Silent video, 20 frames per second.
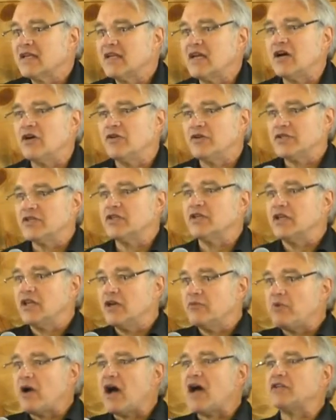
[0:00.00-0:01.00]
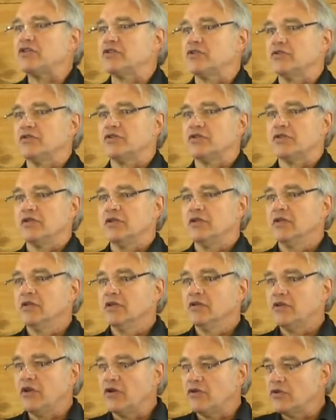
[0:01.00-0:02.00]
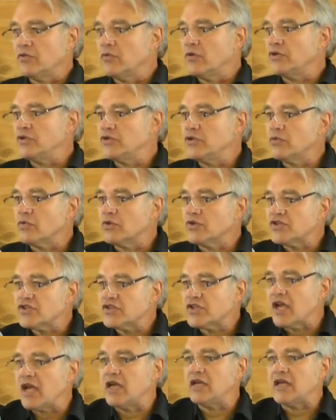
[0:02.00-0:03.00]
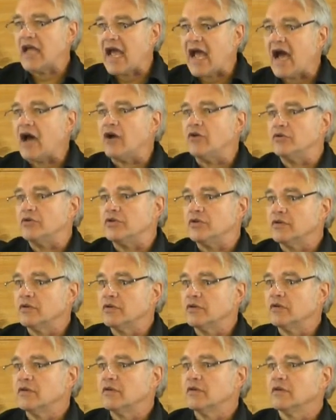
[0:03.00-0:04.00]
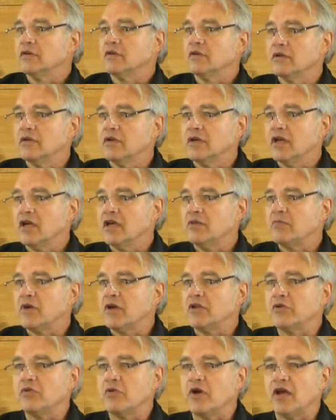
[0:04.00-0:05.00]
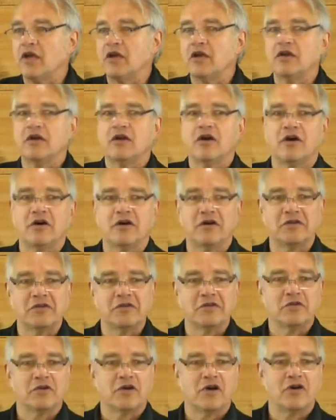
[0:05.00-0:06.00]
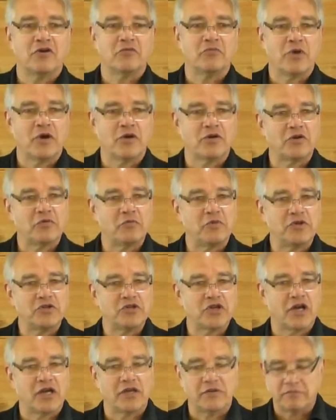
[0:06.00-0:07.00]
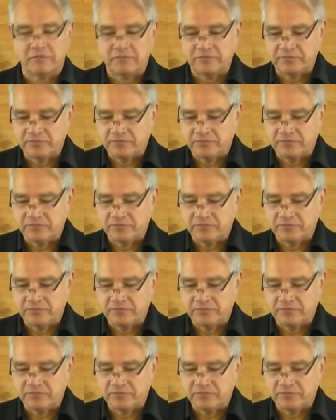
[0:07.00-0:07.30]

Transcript: No, it's the apostles. They're the ones who were sent out. And by the way, all, all martyred but John.